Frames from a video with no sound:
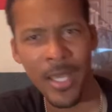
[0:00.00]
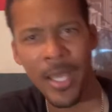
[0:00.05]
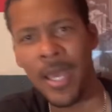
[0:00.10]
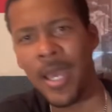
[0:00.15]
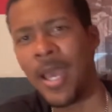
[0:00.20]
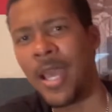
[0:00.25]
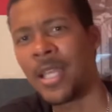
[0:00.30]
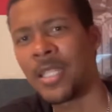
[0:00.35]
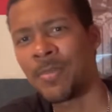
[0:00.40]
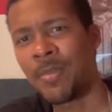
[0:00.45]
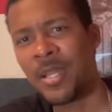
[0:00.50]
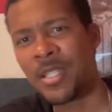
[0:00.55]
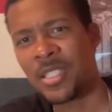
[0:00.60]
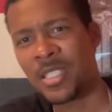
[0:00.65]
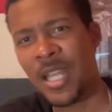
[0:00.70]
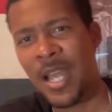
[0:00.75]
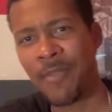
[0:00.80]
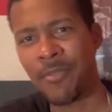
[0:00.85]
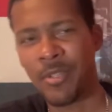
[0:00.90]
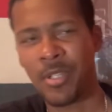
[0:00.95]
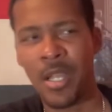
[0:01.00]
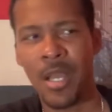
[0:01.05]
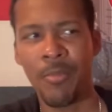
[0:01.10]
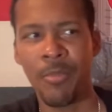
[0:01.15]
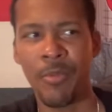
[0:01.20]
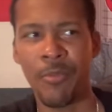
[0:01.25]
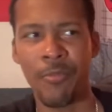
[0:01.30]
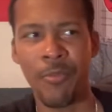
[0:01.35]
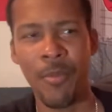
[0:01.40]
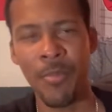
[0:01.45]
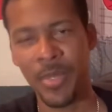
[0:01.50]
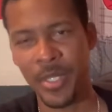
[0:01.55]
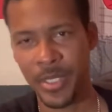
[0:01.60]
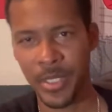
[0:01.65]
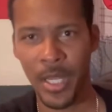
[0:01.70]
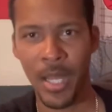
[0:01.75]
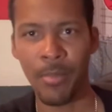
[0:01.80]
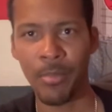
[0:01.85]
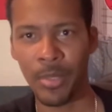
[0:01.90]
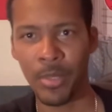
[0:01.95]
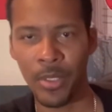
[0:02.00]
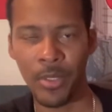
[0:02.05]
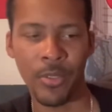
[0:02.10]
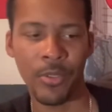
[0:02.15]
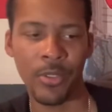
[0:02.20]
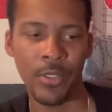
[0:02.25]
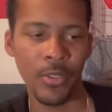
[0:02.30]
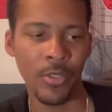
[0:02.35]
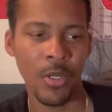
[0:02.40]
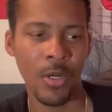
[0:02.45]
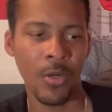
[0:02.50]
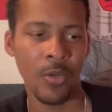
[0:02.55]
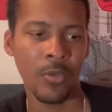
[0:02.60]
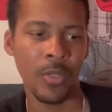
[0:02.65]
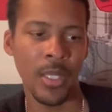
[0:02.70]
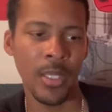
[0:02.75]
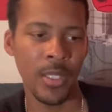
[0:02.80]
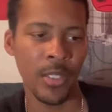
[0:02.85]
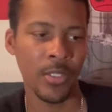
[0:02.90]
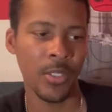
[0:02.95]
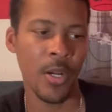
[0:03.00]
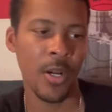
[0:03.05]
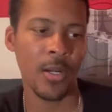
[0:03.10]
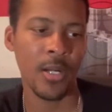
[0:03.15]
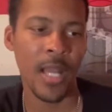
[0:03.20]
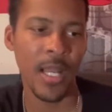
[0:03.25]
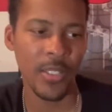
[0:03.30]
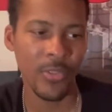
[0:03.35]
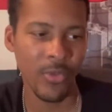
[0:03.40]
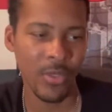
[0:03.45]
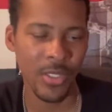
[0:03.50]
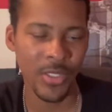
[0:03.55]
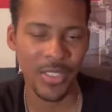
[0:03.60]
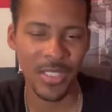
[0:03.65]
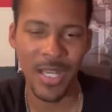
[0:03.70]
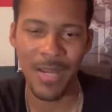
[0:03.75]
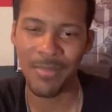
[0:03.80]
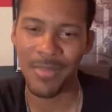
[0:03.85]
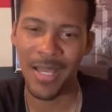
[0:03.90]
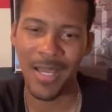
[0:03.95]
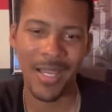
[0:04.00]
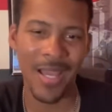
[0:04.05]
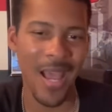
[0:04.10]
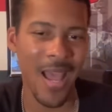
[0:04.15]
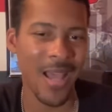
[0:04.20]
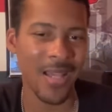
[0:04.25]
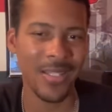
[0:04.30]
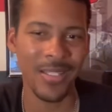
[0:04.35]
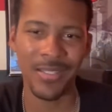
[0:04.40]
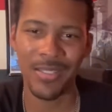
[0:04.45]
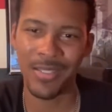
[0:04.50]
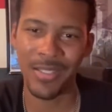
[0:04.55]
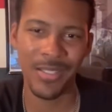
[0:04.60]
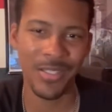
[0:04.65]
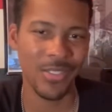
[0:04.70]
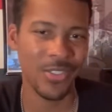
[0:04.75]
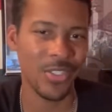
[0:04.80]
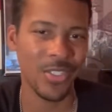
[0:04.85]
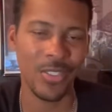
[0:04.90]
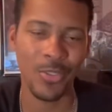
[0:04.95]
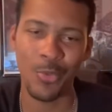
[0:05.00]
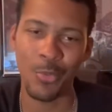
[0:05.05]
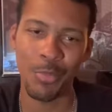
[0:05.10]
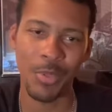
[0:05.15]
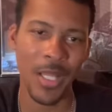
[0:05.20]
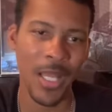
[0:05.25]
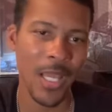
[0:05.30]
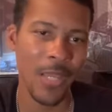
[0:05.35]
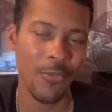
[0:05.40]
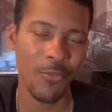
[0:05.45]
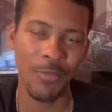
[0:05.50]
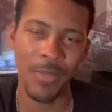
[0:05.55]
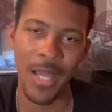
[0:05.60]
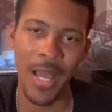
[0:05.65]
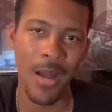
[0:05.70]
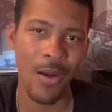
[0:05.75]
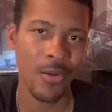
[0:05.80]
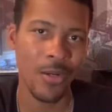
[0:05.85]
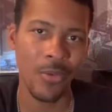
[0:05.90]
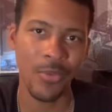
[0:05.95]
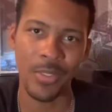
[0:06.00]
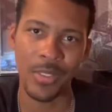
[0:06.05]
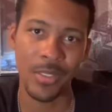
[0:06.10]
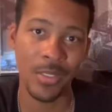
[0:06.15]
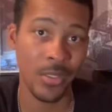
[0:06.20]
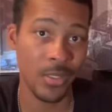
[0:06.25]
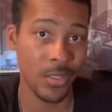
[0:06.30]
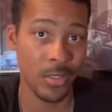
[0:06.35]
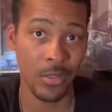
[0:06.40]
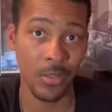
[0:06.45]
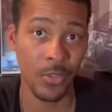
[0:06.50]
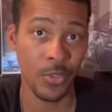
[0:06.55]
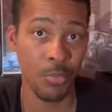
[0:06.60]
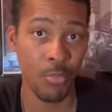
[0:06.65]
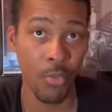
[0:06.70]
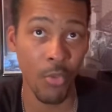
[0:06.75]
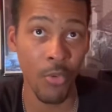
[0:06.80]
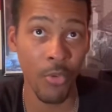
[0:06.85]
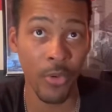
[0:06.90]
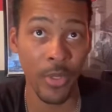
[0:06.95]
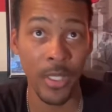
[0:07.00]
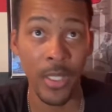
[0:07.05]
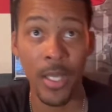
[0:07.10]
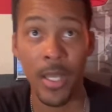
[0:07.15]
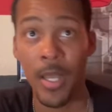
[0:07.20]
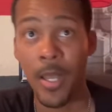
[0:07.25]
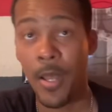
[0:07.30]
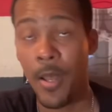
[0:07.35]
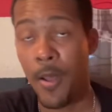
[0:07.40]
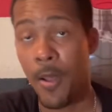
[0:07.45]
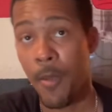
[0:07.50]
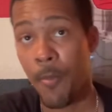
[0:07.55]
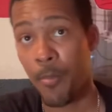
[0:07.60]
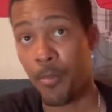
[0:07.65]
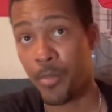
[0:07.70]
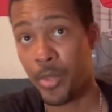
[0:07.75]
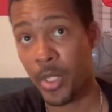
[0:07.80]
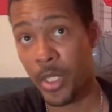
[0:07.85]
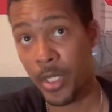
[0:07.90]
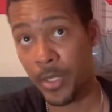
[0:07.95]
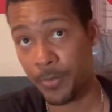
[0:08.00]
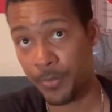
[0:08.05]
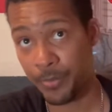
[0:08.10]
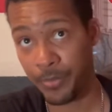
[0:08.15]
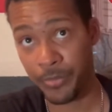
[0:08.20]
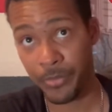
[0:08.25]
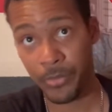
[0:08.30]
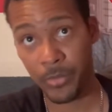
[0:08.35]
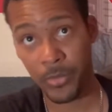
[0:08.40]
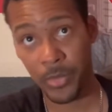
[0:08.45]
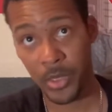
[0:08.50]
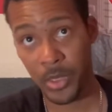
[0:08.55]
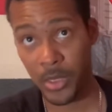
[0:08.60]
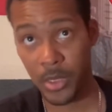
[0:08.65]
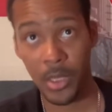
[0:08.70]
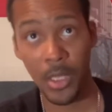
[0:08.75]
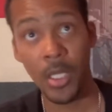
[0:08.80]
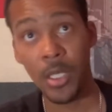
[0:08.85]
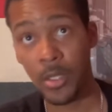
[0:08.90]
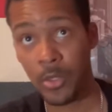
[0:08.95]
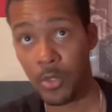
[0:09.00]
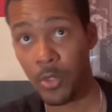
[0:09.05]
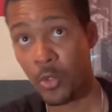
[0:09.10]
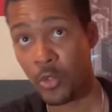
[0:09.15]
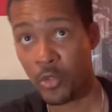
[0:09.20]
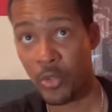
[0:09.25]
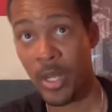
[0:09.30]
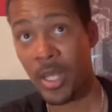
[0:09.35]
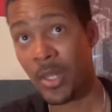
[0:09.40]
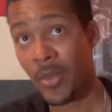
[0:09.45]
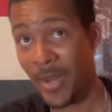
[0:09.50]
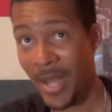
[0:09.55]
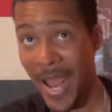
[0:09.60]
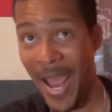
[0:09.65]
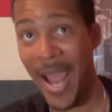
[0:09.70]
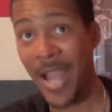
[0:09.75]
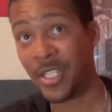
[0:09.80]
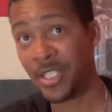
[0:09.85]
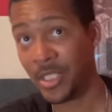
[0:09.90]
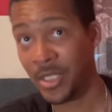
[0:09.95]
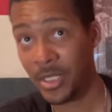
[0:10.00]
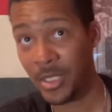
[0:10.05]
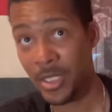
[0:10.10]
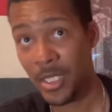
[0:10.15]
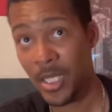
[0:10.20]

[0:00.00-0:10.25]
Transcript: especially after coming from the Tumblr, you know, and the Dark Knight trilogy. I'm like, this is just too plain for me. I don't know, this looks boring. But seeing this whole trailer in action,